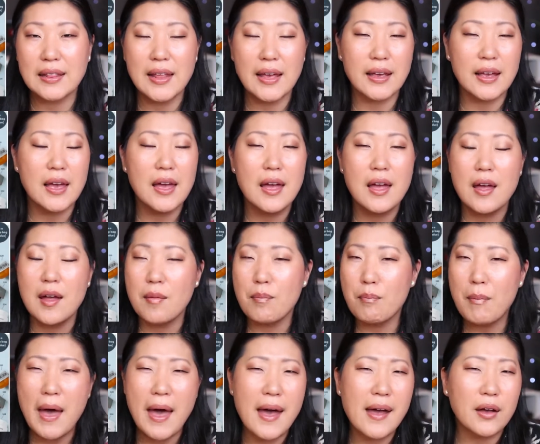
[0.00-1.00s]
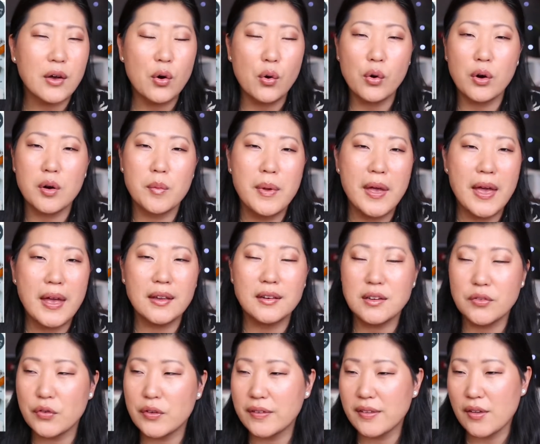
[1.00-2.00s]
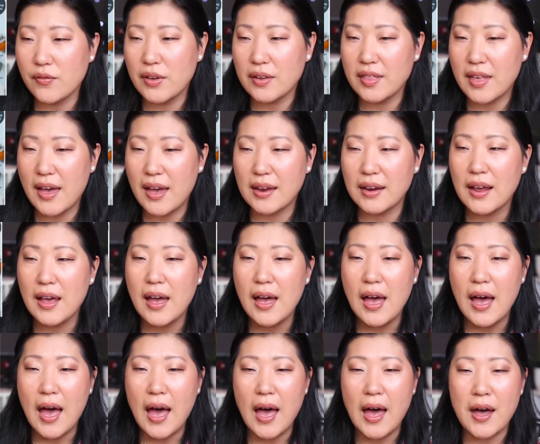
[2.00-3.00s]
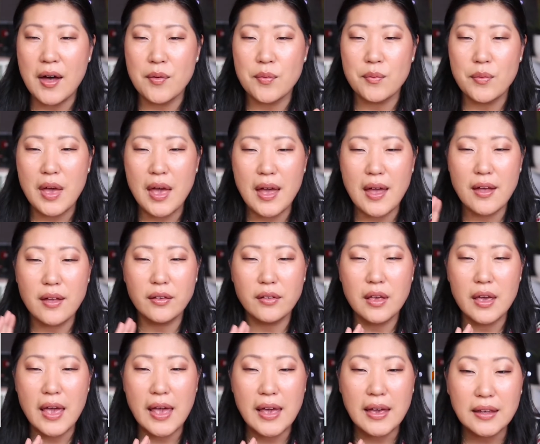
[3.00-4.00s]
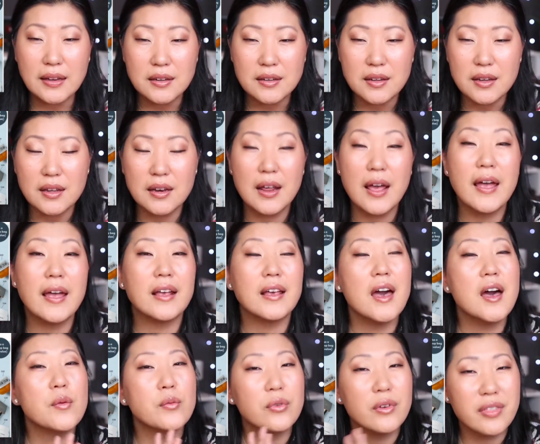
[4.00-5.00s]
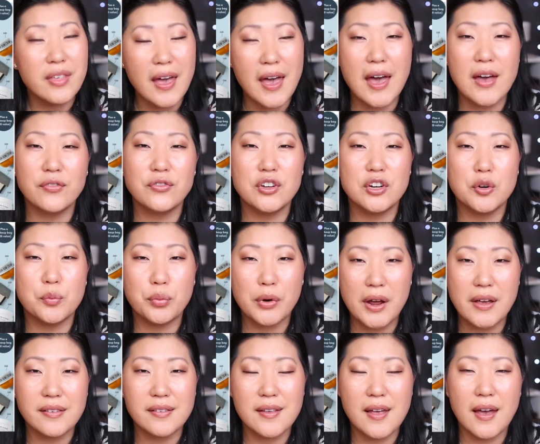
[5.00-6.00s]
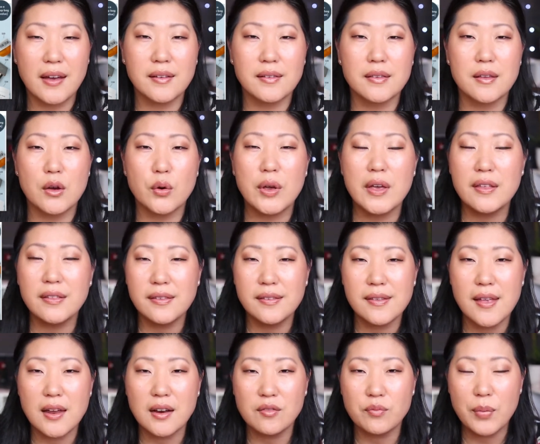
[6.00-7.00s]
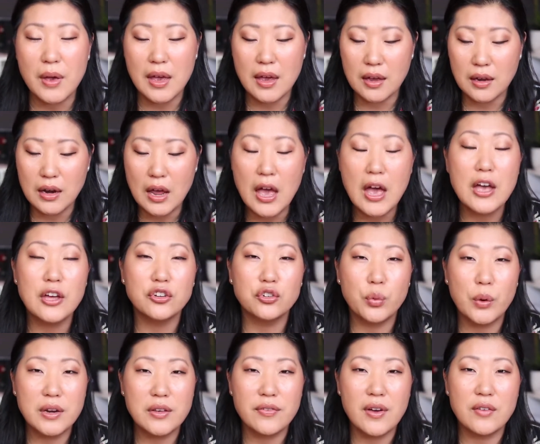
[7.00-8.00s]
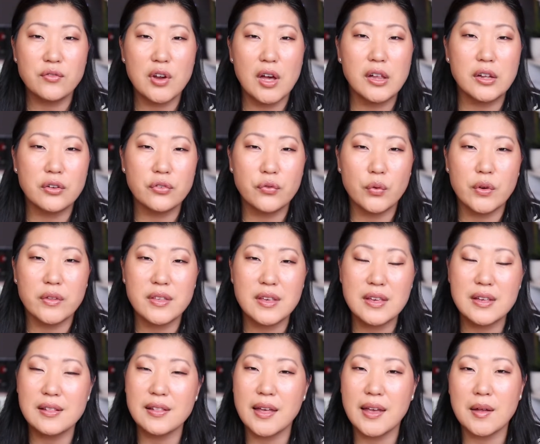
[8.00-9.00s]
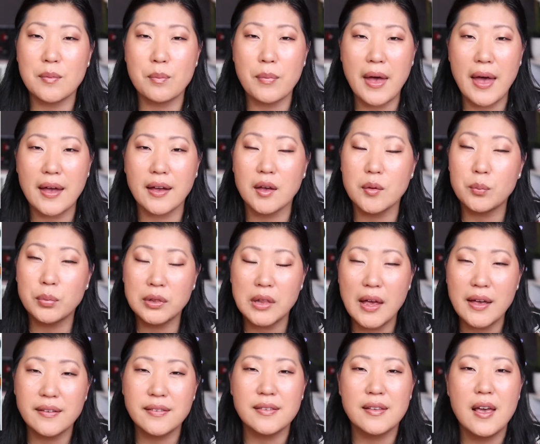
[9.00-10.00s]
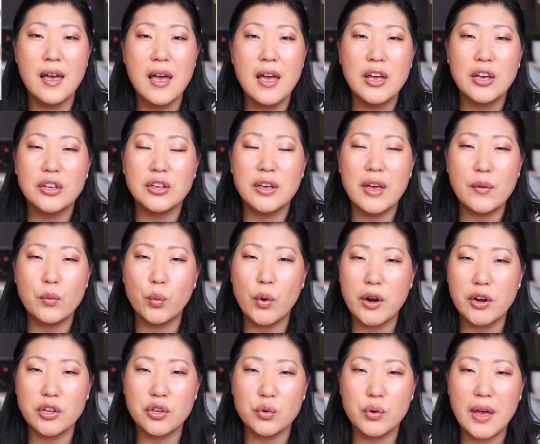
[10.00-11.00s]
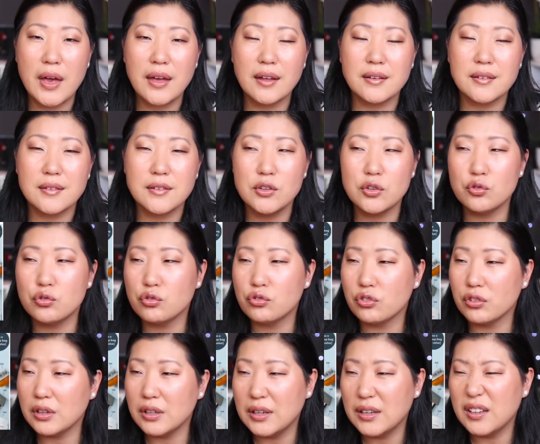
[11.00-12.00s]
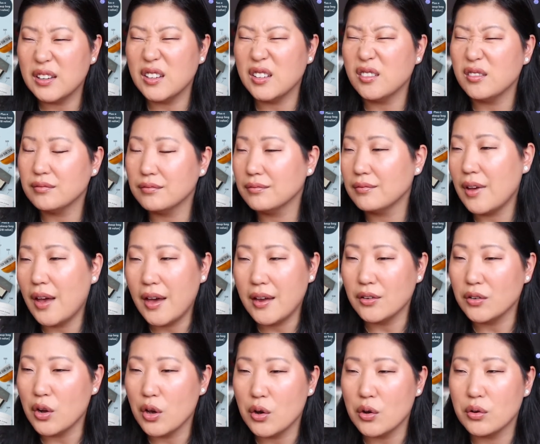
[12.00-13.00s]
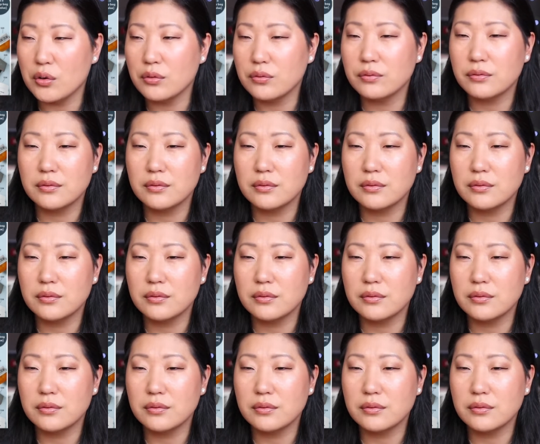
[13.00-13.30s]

like MAC, Orbe, different stuff like that. And it comes with a heftier price tag. So instead of paying $25 for the Glam Bag Plus, where you get usually, I don't know,